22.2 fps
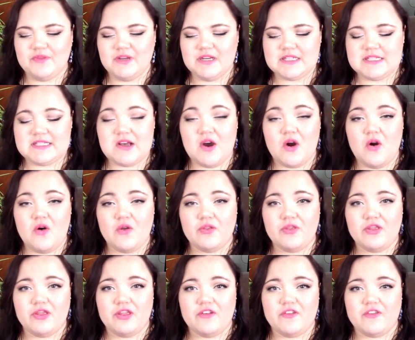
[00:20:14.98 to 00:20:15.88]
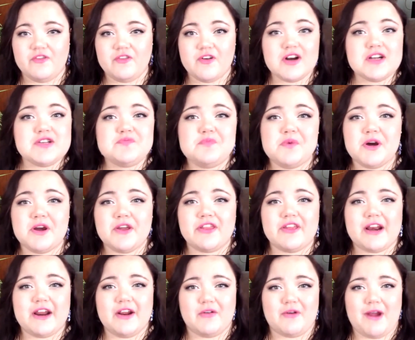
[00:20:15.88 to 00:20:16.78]
so the first book that
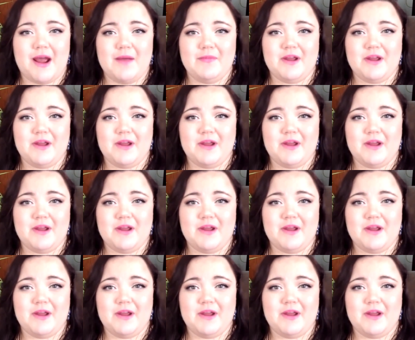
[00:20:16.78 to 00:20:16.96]
I grabbed